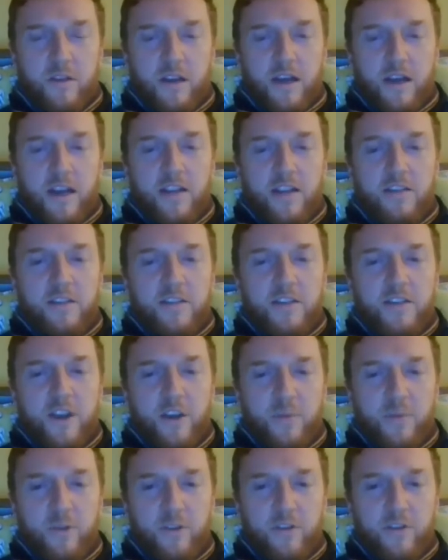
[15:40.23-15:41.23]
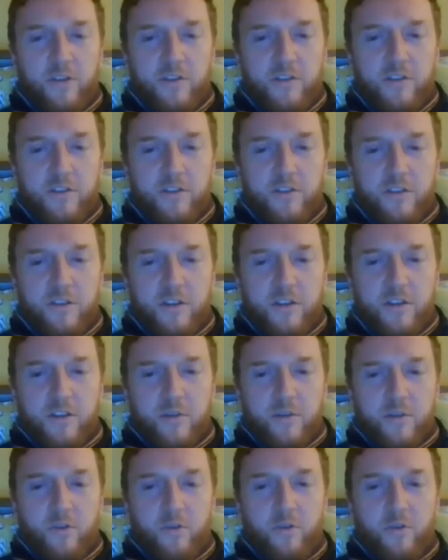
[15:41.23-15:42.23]
At its terminus,
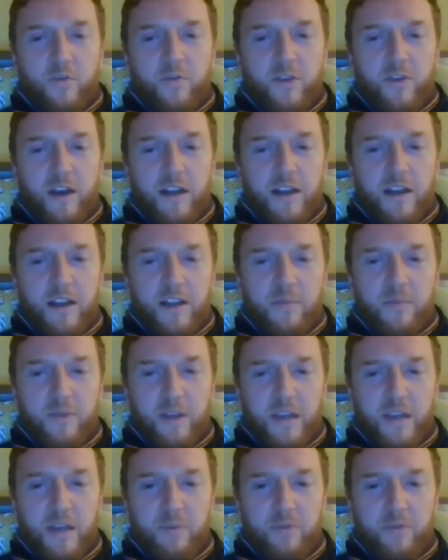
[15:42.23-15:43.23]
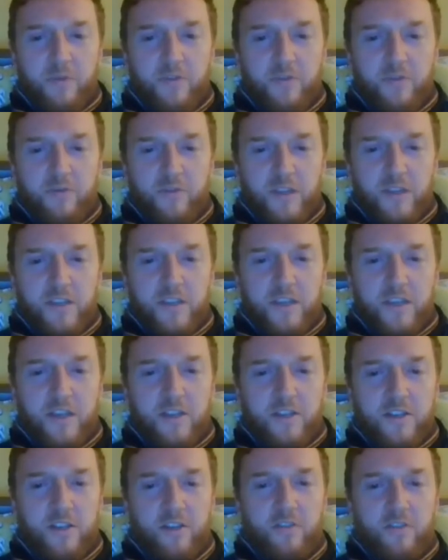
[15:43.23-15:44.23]
we will finally be able to
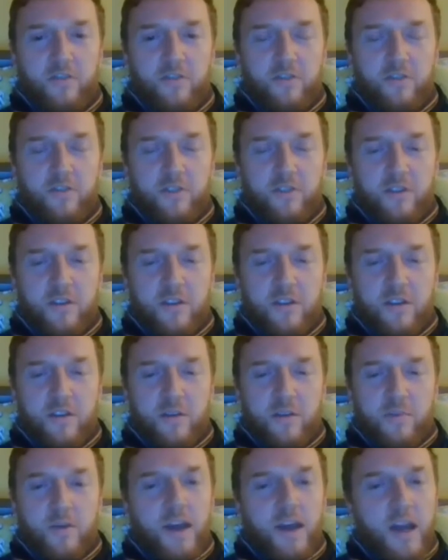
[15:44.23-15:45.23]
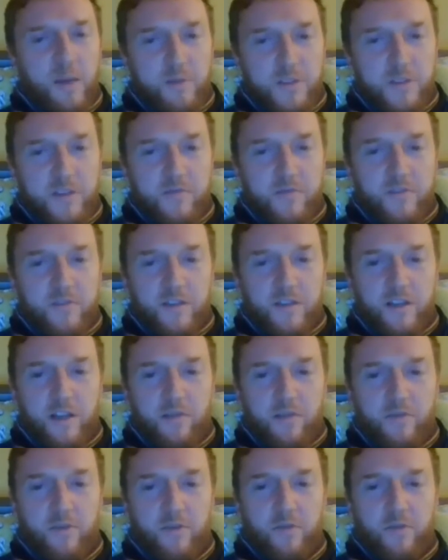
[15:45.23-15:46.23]
reassess you, perhaps even to
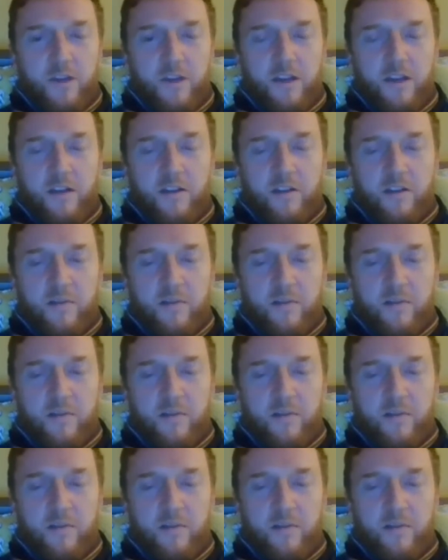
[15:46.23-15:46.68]
love you again,